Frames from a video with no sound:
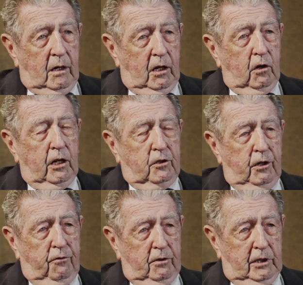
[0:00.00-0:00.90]
A lot
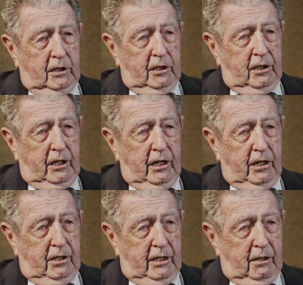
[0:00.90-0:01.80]
differently than they
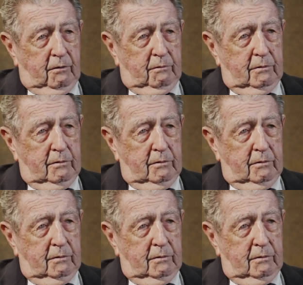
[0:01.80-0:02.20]
are now.